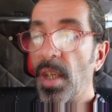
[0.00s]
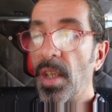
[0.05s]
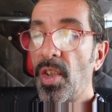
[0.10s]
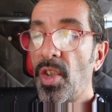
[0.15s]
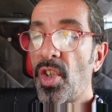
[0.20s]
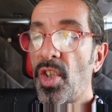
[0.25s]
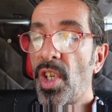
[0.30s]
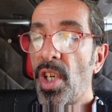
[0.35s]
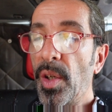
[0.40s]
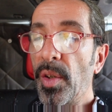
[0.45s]

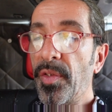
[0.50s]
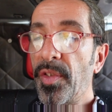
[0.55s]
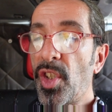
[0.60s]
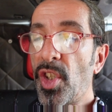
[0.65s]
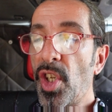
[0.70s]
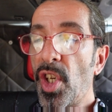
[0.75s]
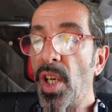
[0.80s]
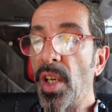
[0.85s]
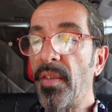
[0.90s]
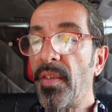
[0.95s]

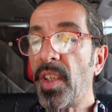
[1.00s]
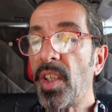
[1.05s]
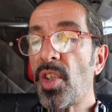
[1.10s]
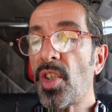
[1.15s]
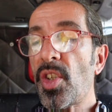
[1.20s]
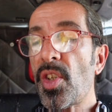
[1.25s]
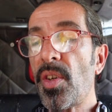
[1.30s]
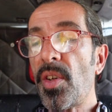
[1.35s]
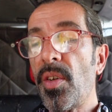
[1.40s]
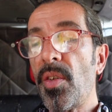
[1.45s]

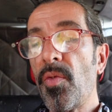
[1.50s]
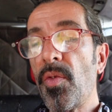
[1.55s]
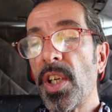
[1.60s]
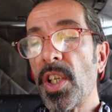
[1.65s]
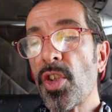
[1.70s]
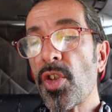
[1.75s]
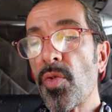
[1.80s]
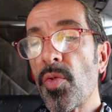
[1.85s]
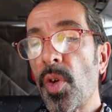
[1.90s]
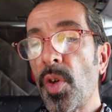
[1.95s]
Self-service
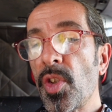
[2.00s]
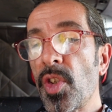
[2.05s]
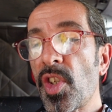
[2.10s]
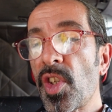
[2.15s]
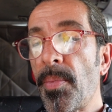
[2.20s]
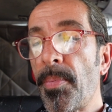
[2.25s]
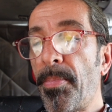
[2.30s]
restaurants